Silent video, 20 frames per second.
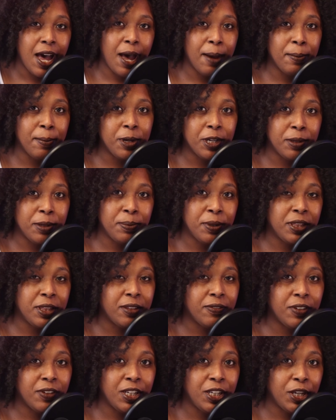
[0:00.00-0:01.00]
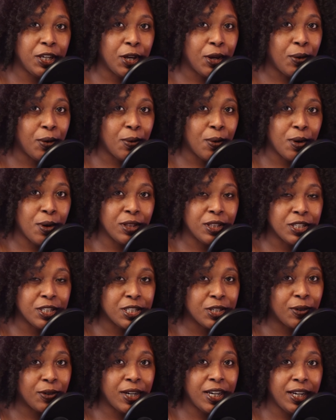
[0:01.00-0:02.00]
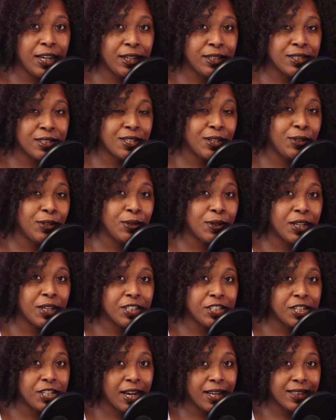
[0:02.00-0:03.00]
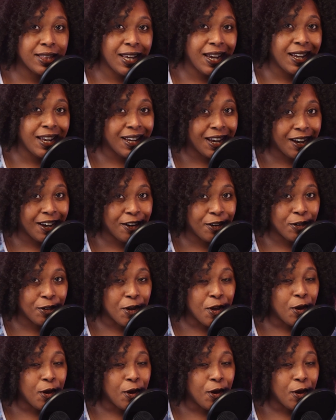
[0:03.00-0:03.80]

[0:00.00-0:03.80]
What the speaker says: I'm going to put the video on the screen so you can check that out